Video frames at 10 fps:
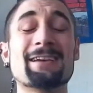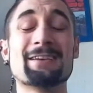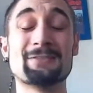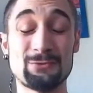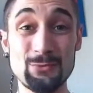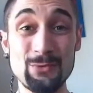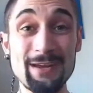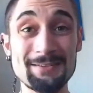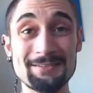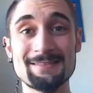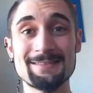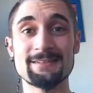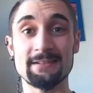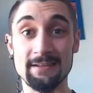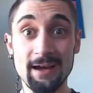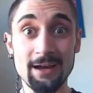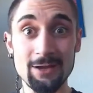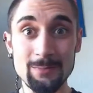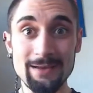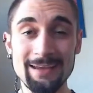to waste time
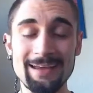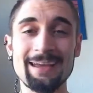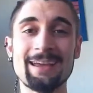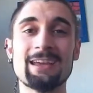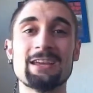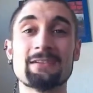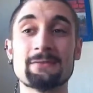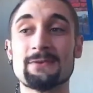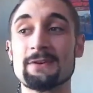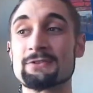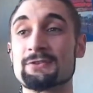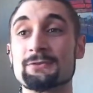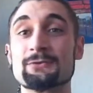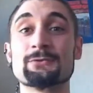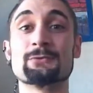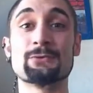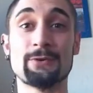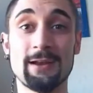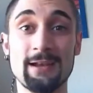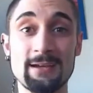in function to
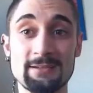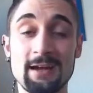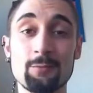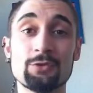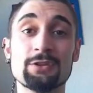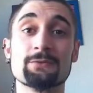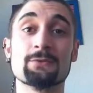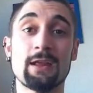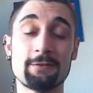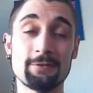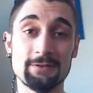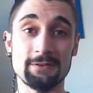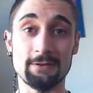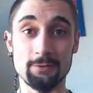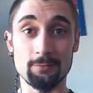realize how beautiful every single